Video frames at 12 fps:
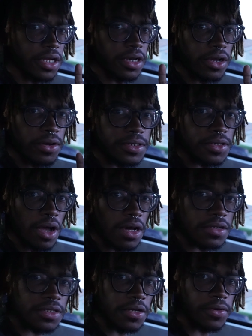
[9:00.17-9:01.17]
gonna go to
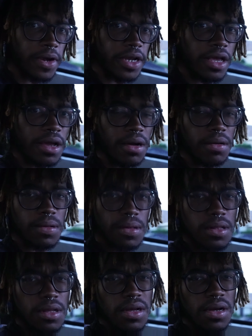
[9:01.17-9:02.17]
AutoZone right now.
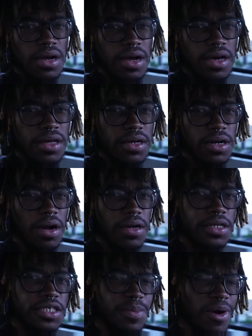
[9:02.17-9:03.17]
The car
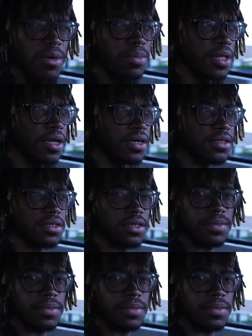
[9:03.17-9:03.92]
needs spark plugs